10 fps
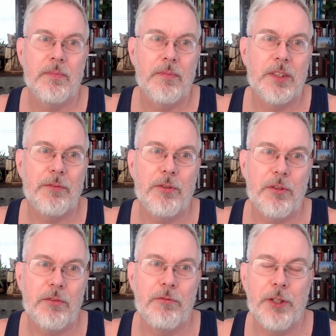except
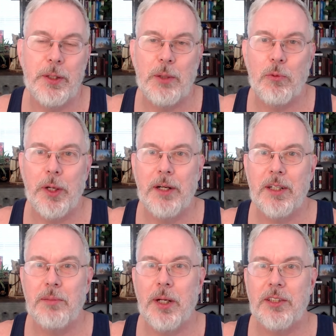for very
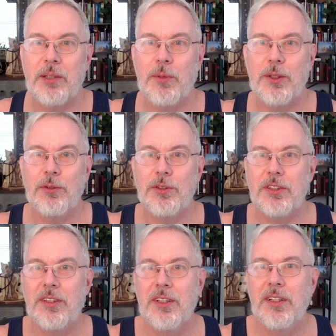rarely by someone
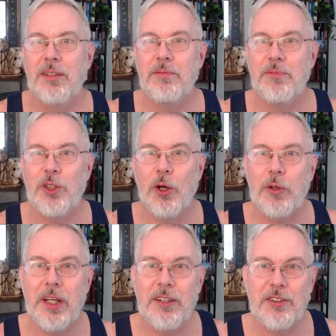who's
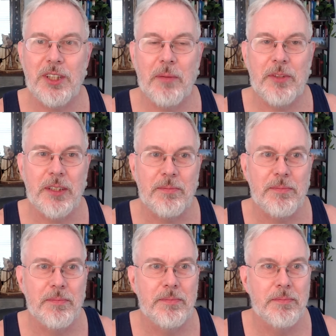joking or something.
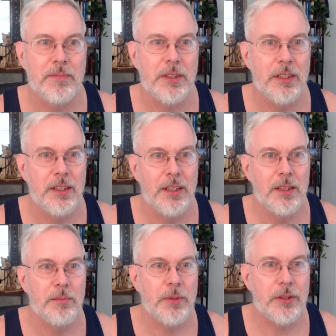
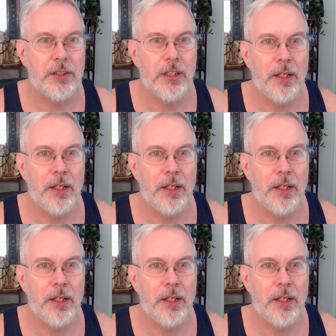But